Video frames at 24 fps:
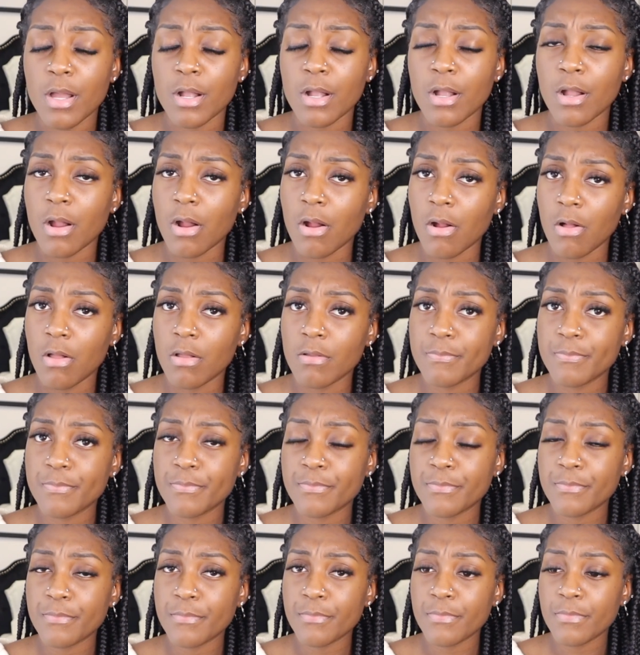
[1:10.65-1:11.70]
Girl,
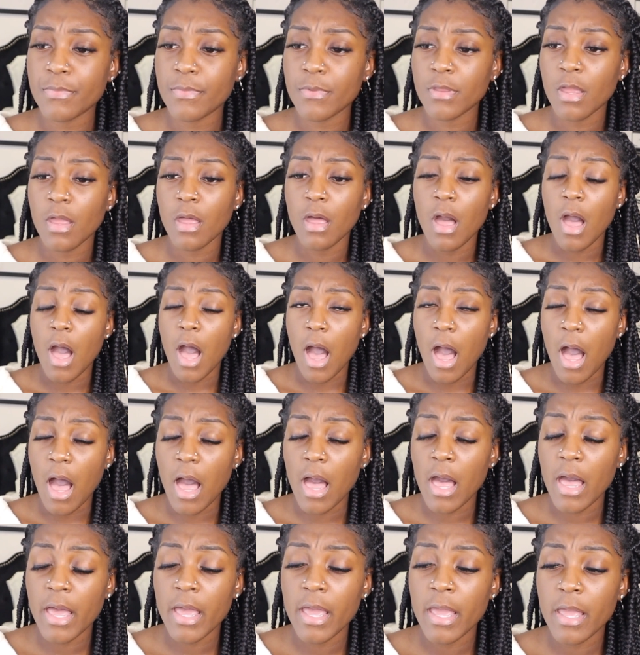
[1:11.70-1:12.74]

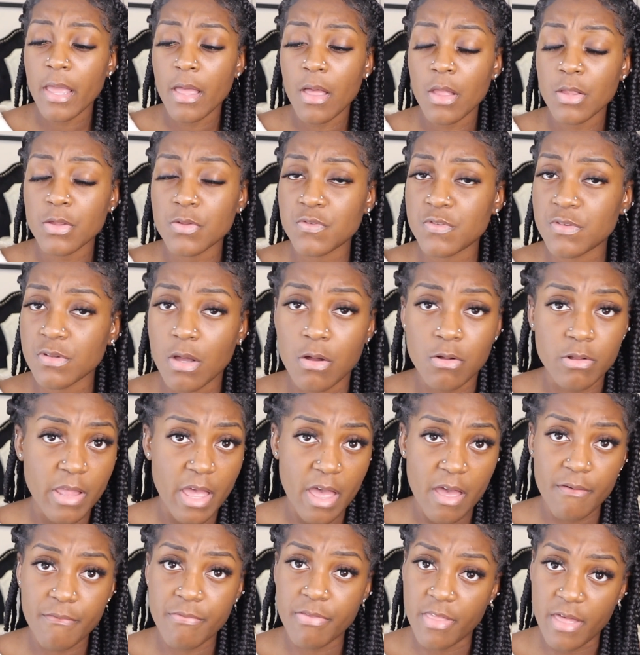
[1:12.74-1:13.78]
I don't
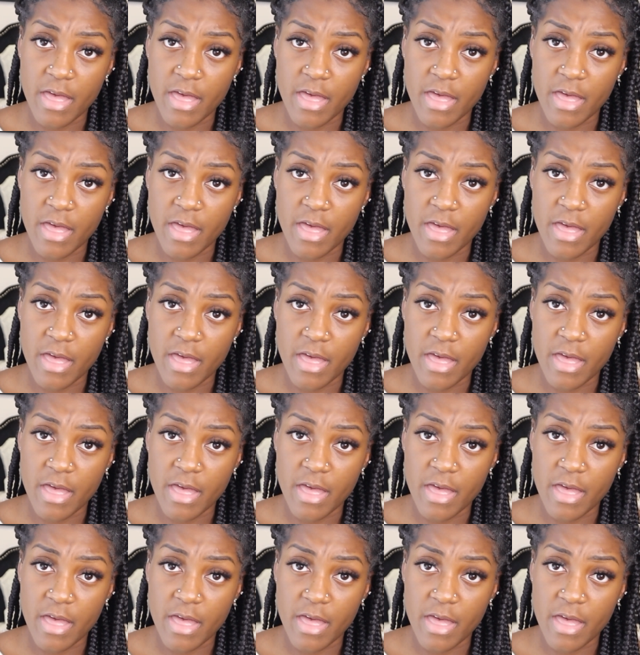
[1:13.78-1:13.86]
have